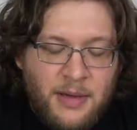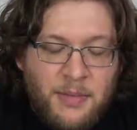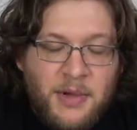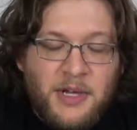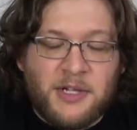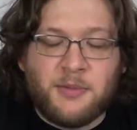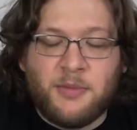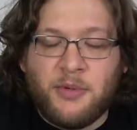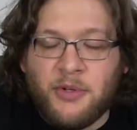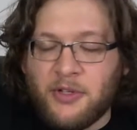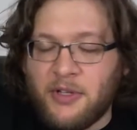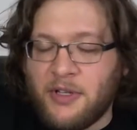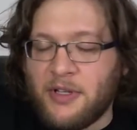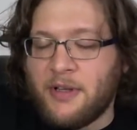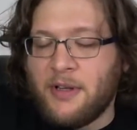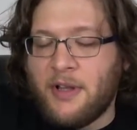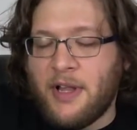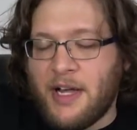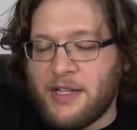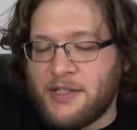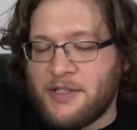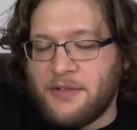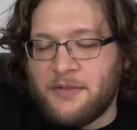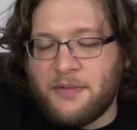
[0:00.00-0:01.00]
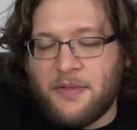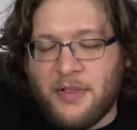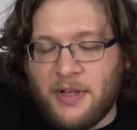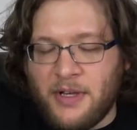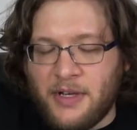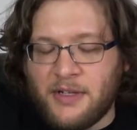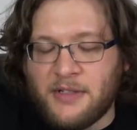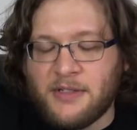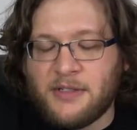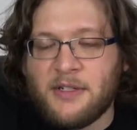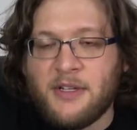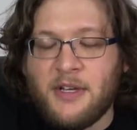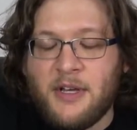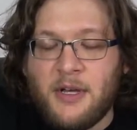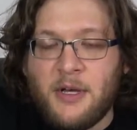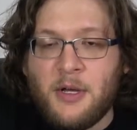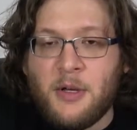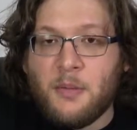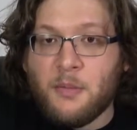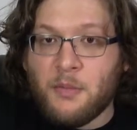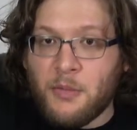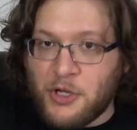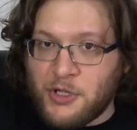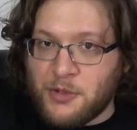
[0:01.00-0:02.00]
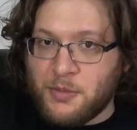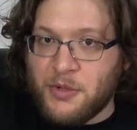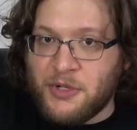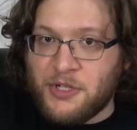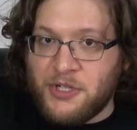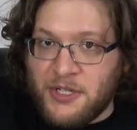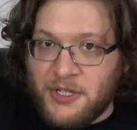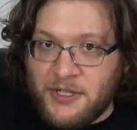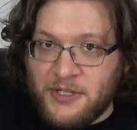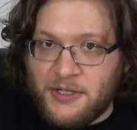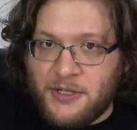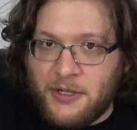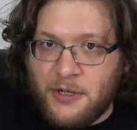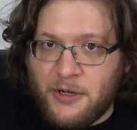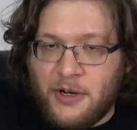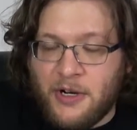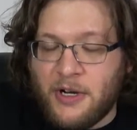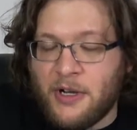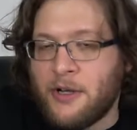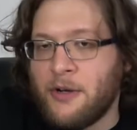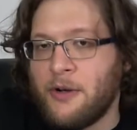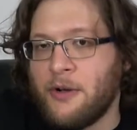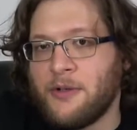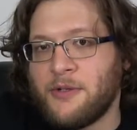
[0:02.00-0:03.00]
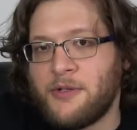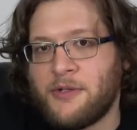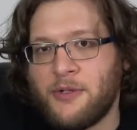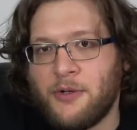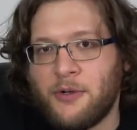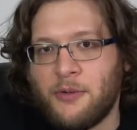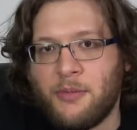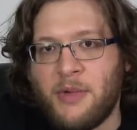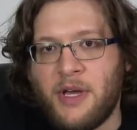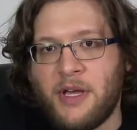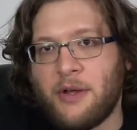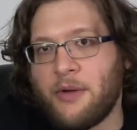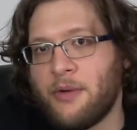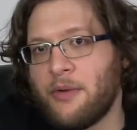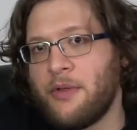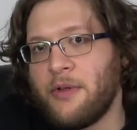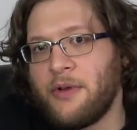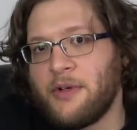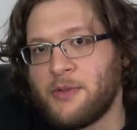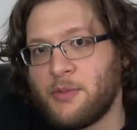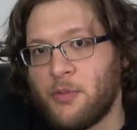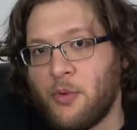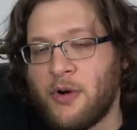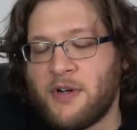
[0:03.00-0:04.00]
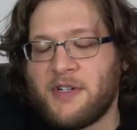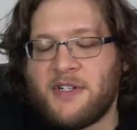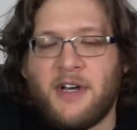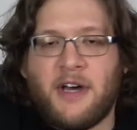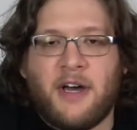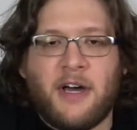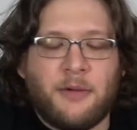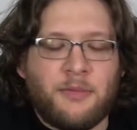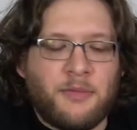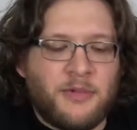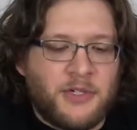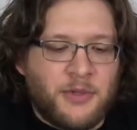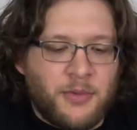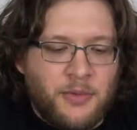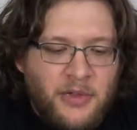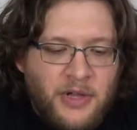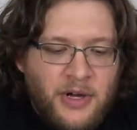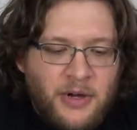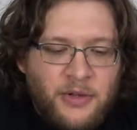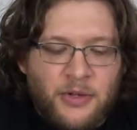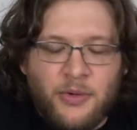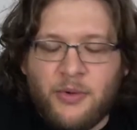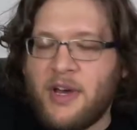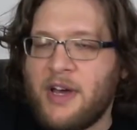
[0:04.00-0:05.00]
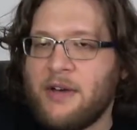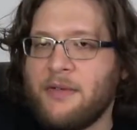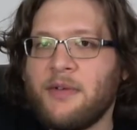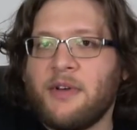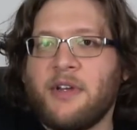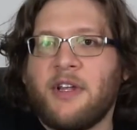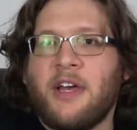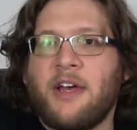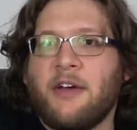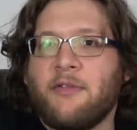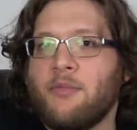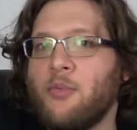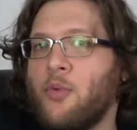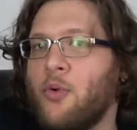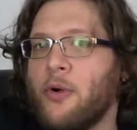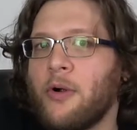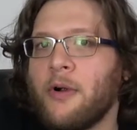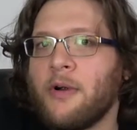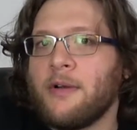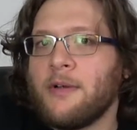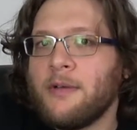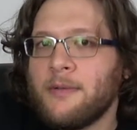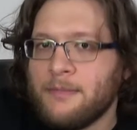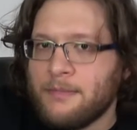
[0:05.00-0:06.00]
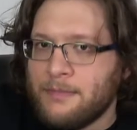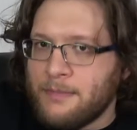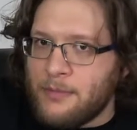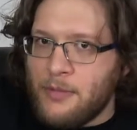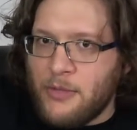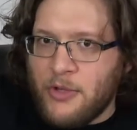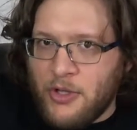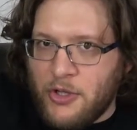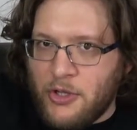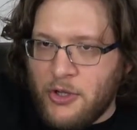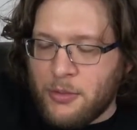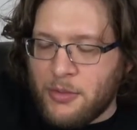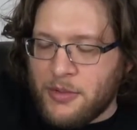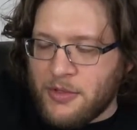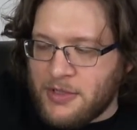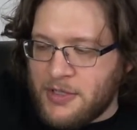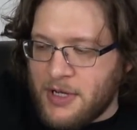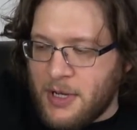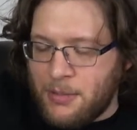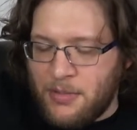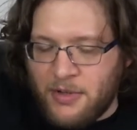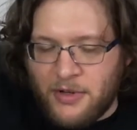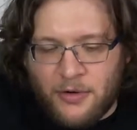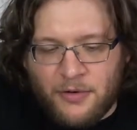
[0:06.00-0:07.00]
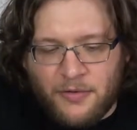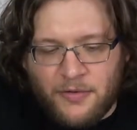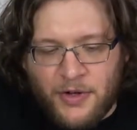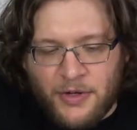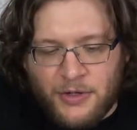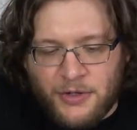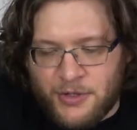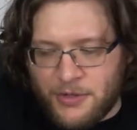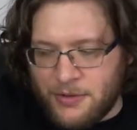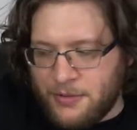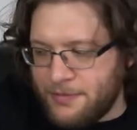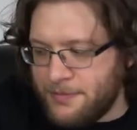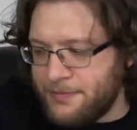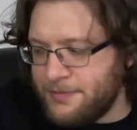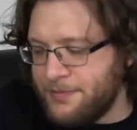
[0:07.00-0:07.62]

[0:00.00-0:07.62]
building lots of things much easier, and it can also make your things more autonomous without you having to have more human type intervention.